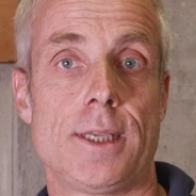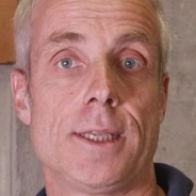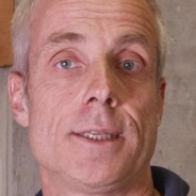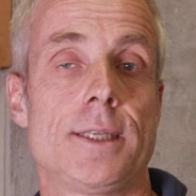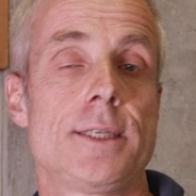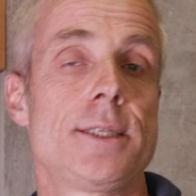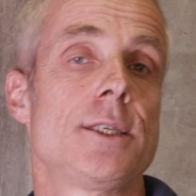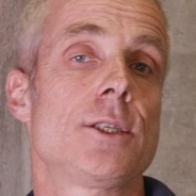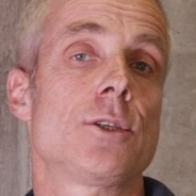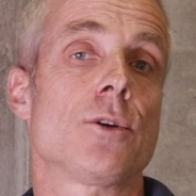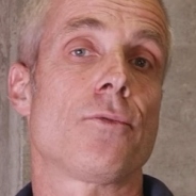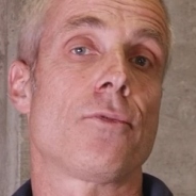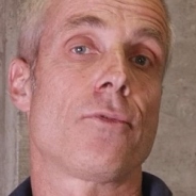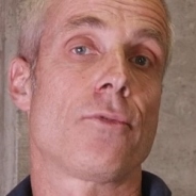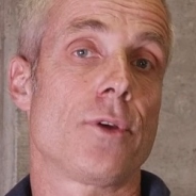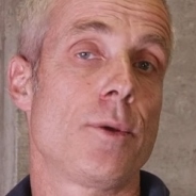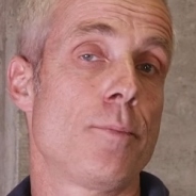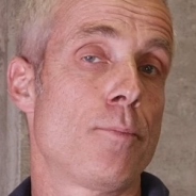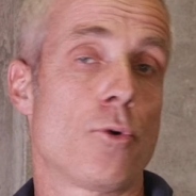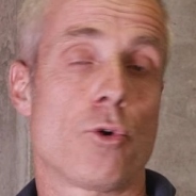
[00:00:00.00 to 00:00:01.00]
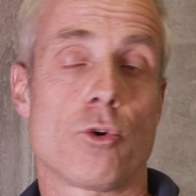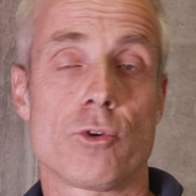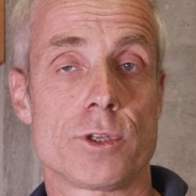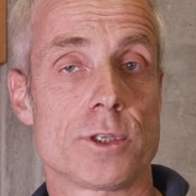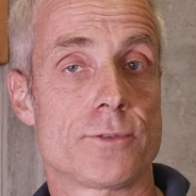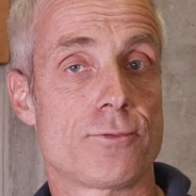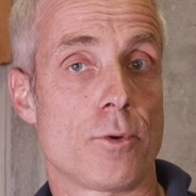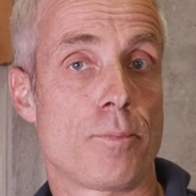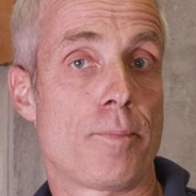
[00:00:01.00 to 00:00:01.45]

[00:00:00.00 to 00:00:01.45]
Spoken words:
This is of importance for